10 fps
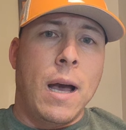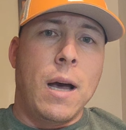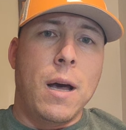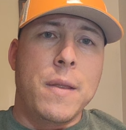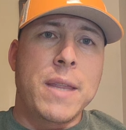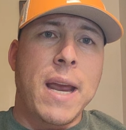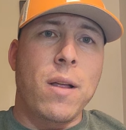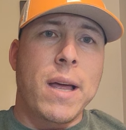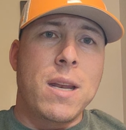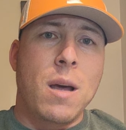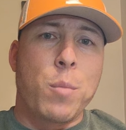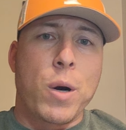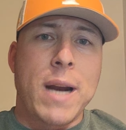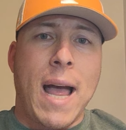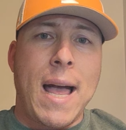Uh, now at
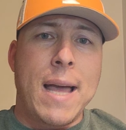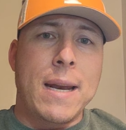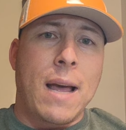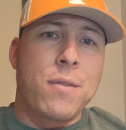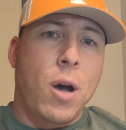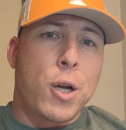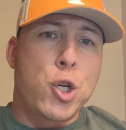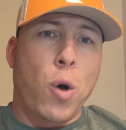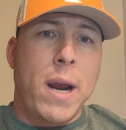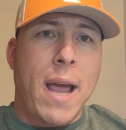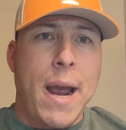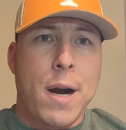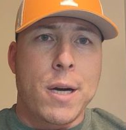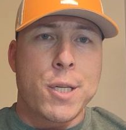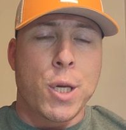number nine, I've got Tre
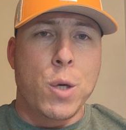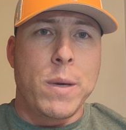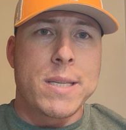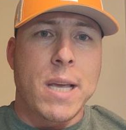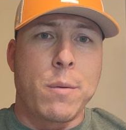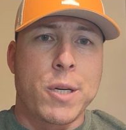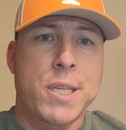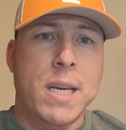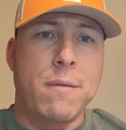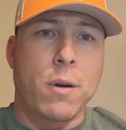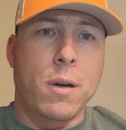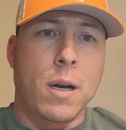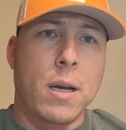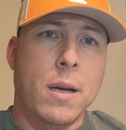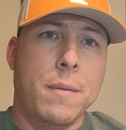Harris, who is a receiver
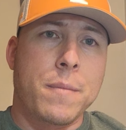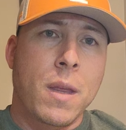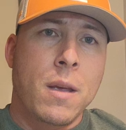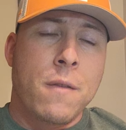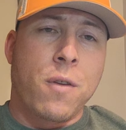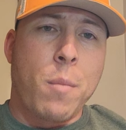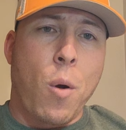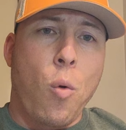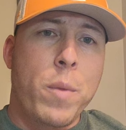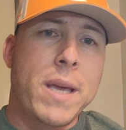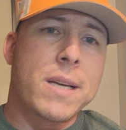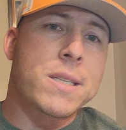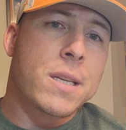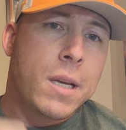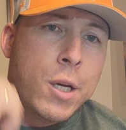um, from Ole
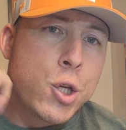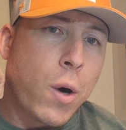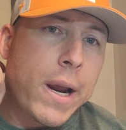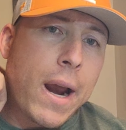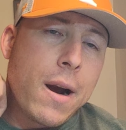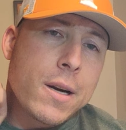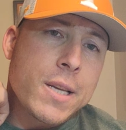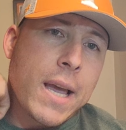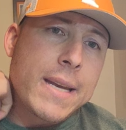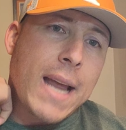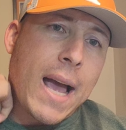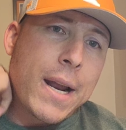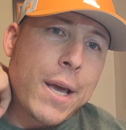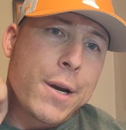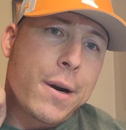Miss. Tre Harris had
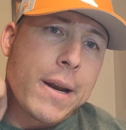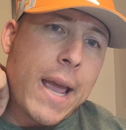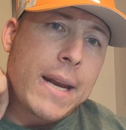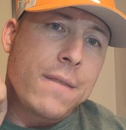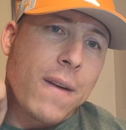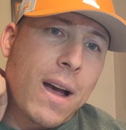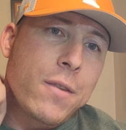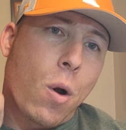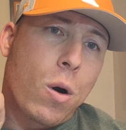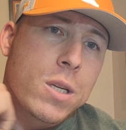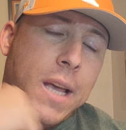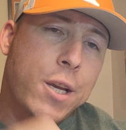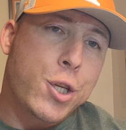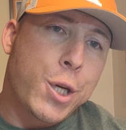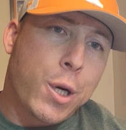985 yards
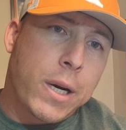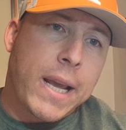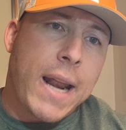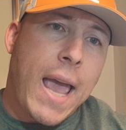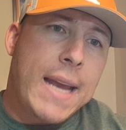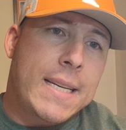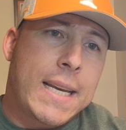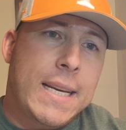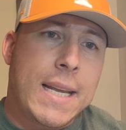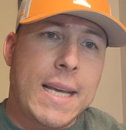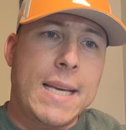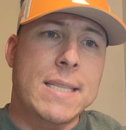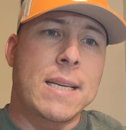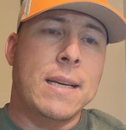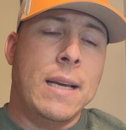last year. He had eight
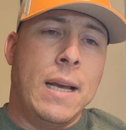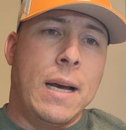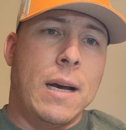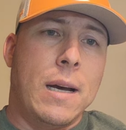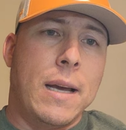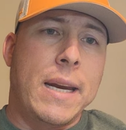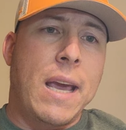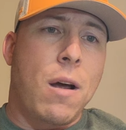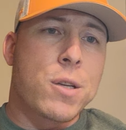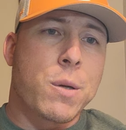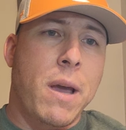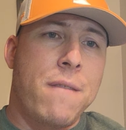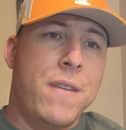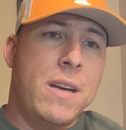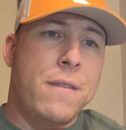TDs, uh, and he also
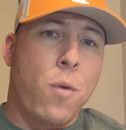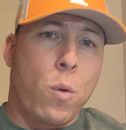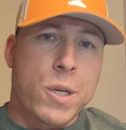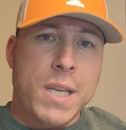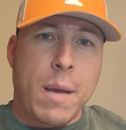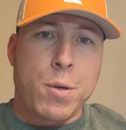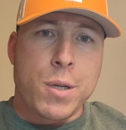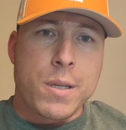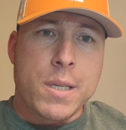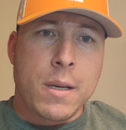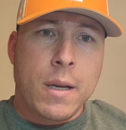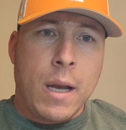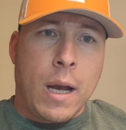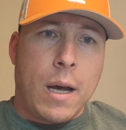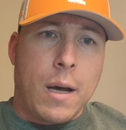had 54 receptions
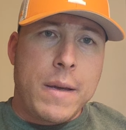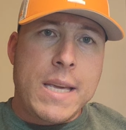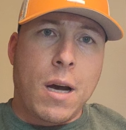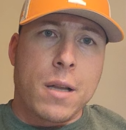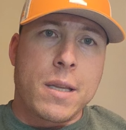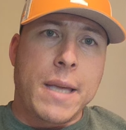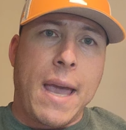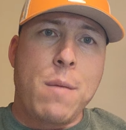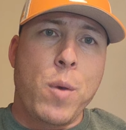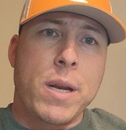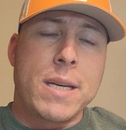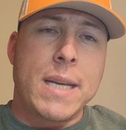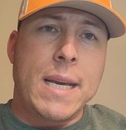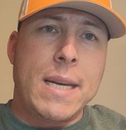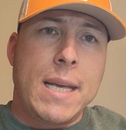uh, he caught the game-winning
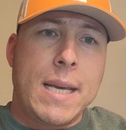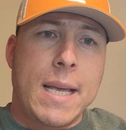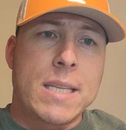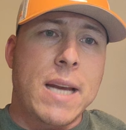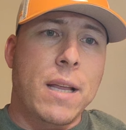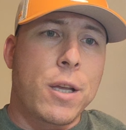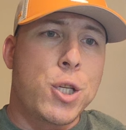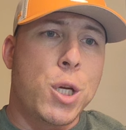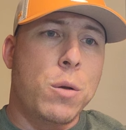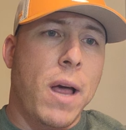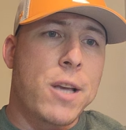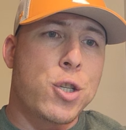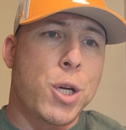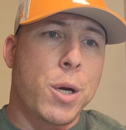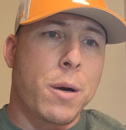TD against LSU
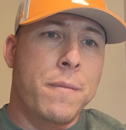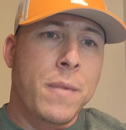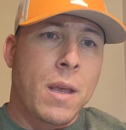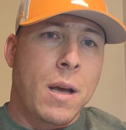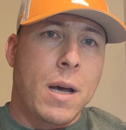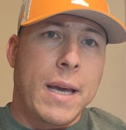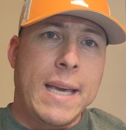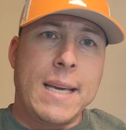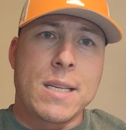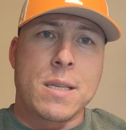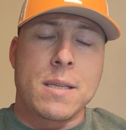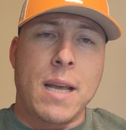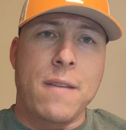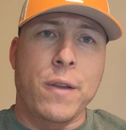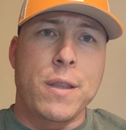last year. Uh, he is
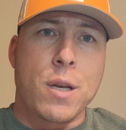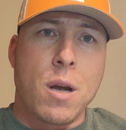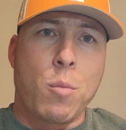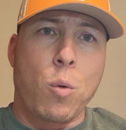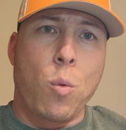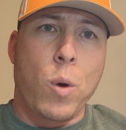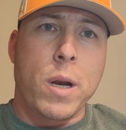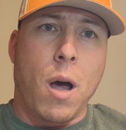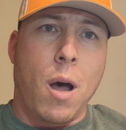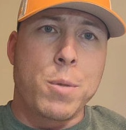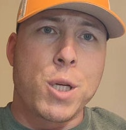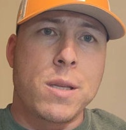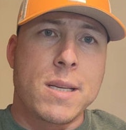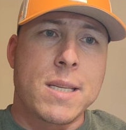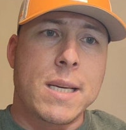definitely the number one
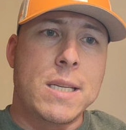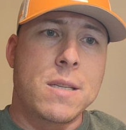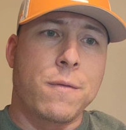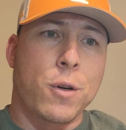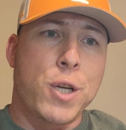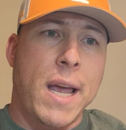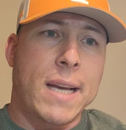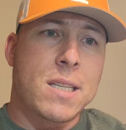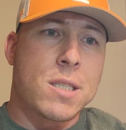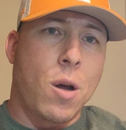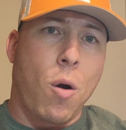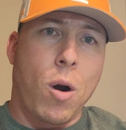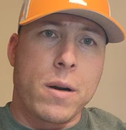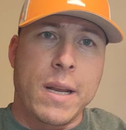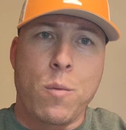option this season for Jackson
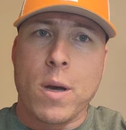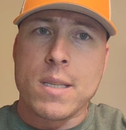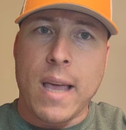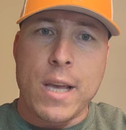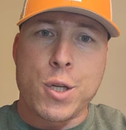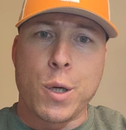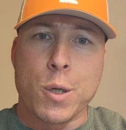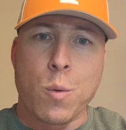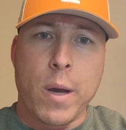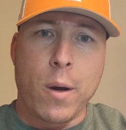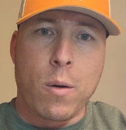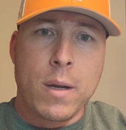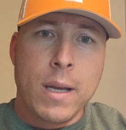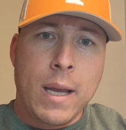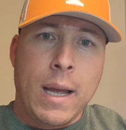Dart, and he was last year as well.
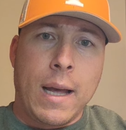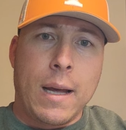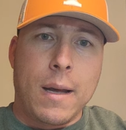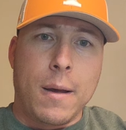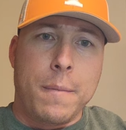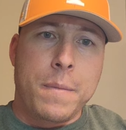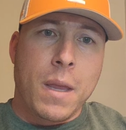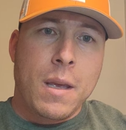Um,